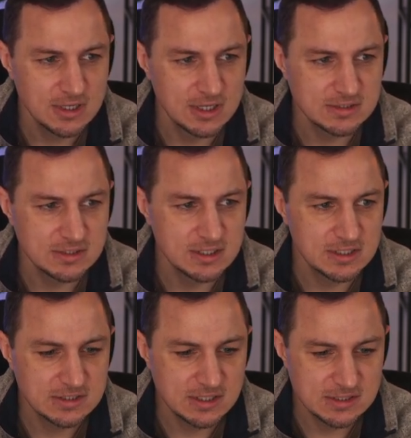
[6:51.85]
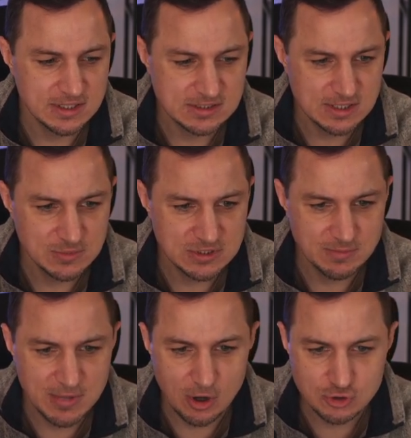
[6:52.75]
I see that it says
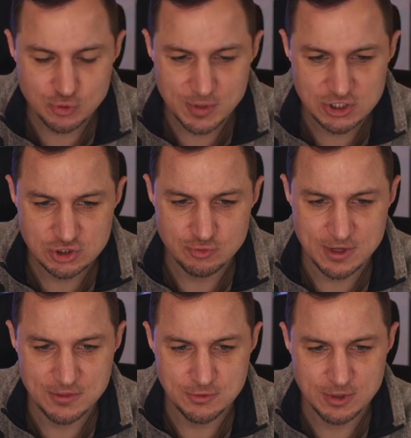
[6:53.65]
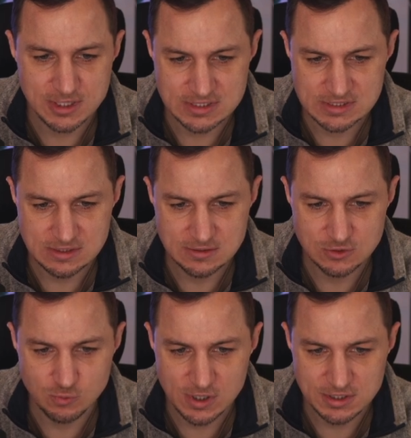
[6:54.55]
accepted. My automation ran through. I can see
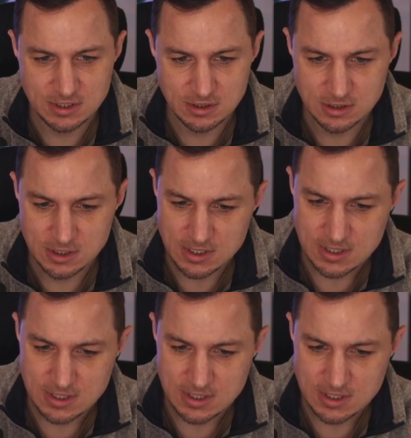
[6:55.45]
this one here.